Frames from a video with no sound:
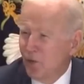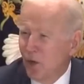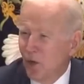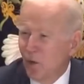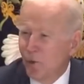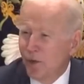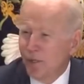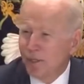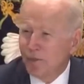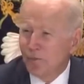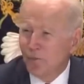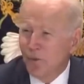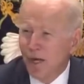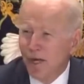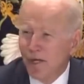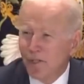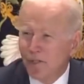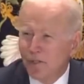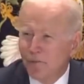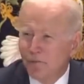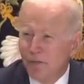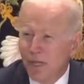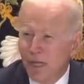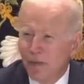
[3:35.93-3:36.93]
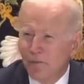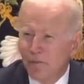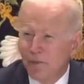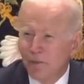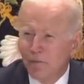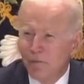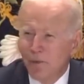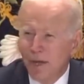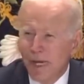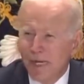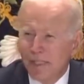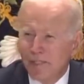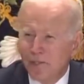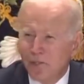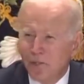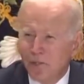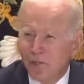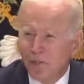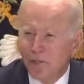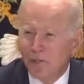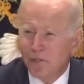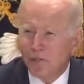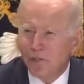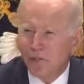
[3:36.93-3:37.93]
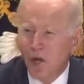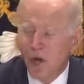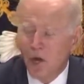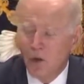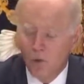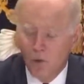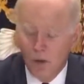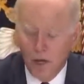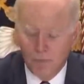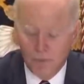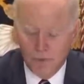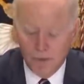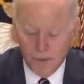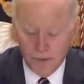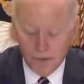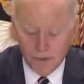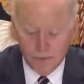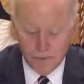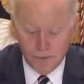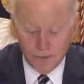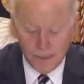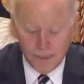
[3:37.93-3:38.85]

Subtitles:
no reason why you should be able to buy certain assault weapons.